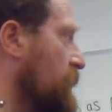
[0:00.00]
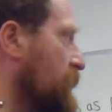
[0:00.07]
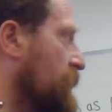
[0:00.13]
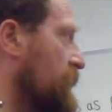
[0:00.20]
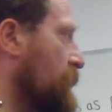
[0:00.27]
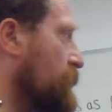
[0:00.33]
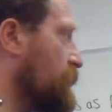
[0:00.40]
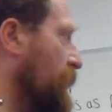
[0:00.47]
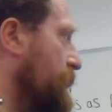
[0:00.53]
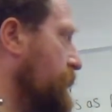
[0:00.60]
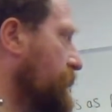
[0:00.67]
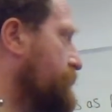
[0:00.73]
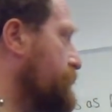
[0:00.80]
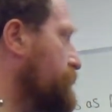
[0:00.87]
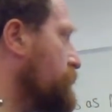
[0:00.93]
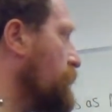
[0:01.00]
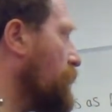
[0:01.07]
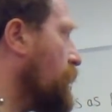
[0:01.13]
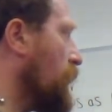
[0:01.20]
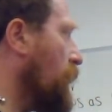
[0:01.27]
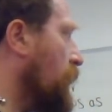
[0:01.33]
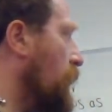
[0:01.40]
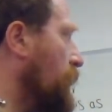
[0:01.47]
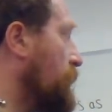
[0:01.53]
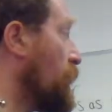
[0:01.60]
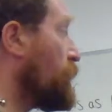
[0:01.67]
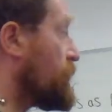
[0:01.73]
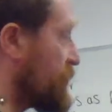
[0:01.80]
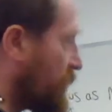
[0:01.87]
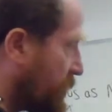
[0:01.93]
Little grim. And
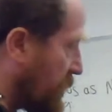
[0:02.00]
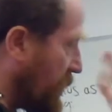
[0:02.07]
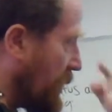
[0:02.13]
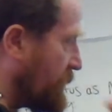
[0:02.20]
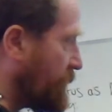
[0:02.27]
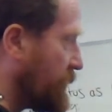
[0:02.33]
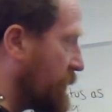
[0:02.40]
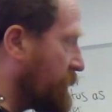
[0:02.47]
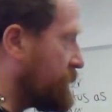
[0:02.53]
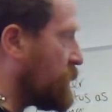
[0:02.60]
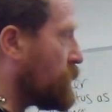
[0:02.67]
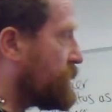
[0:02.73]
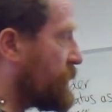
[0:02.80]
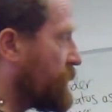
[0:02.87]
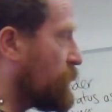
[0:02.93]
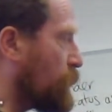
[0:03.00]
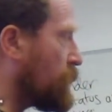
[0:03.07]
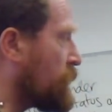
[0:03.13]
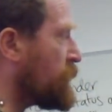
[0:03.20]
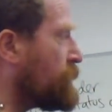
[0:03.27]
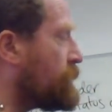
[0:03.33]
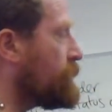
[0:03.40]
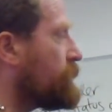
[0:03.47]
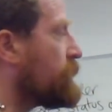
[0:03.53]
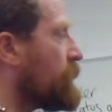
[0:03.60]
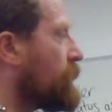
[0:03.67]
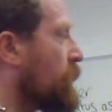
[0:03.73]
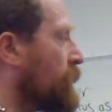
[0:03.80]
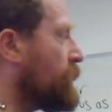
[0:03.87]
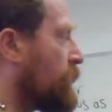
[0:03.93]
obviously they get heavily involved in the war
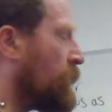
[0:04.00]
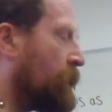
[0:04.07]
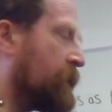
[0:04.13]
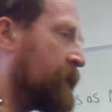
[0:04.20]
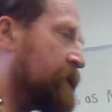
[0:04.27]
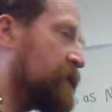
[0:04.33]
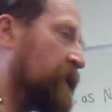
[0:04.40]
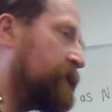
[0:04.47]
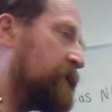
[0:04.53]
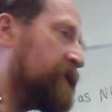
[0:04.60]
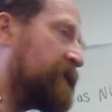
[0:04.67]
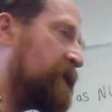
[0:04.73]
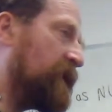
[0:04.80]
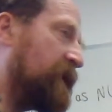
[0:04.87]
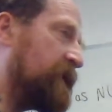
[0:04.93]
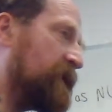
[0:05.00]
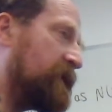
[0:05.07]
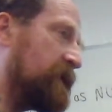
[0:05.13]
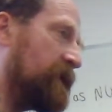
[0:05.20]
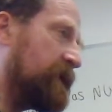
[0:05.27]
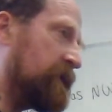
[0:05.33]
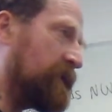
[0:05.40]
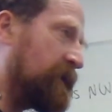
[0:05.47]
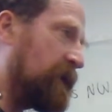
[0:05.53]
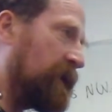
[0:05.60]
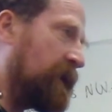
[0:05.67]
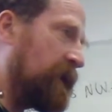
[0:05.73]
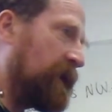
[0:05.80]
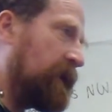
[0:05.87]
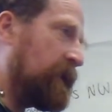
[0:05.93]
on the German side, and
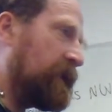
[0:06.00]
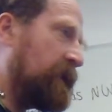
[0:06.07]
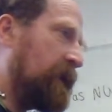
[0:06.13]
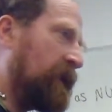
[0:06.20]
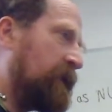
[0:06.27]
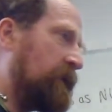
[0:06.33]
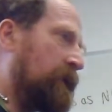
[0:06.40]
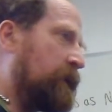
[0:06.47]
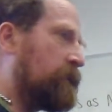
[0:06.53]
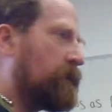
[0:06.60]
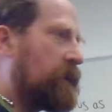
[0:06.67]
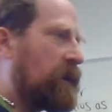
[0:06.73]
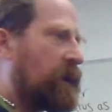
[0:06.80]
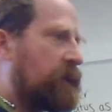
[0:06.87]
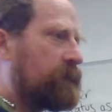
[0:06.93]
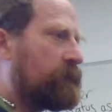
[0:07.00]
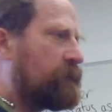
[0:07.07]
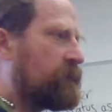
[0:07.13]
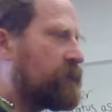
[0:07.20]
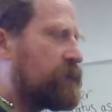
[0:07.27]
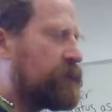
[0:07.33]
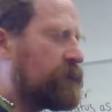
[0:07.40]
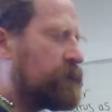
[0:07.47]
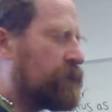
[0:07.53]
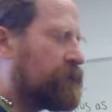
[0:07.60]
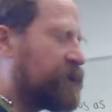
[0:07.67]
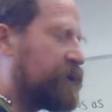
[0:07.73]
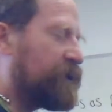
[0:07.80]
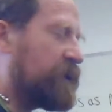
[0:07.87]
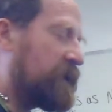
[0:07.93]
they do
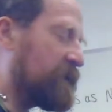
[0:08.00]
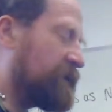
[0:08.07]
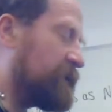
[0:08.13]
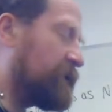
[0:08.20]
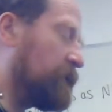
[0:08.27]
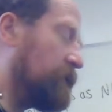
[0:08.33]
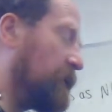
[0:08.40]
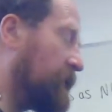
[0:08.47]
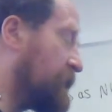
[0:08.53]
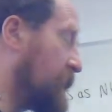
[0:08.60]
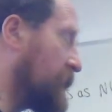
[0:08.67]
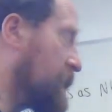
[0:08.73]
just horrific